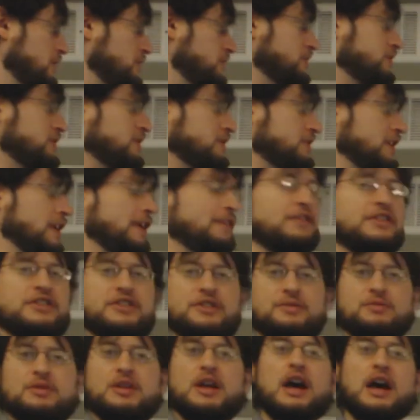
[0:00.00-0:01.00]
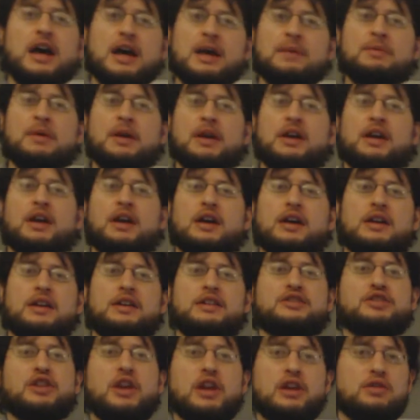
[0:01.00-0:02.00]
just to save us some time,
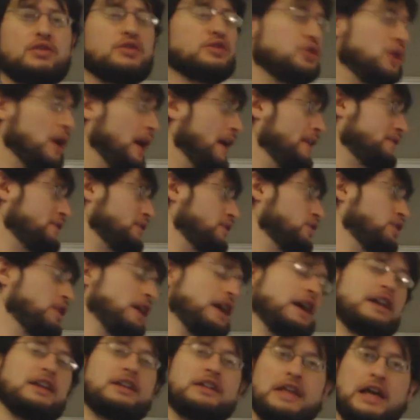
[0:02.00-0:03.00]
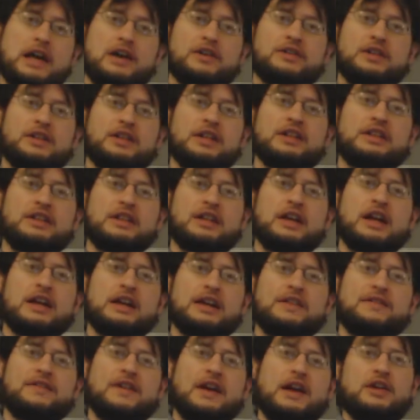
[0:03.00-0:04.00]
in general, you have to know how to calculate the
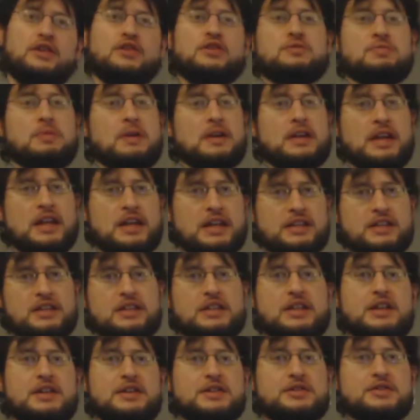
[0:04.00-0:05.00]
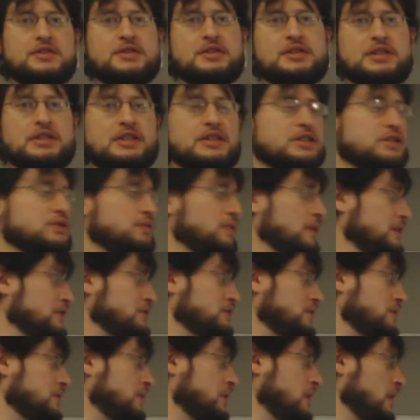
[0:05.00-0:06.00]
eigenvalues by getting the characteristic
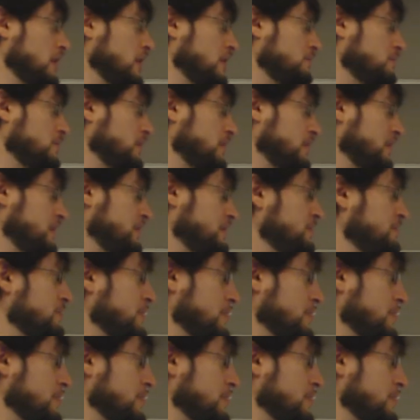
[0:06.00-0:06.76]
equation, but it's a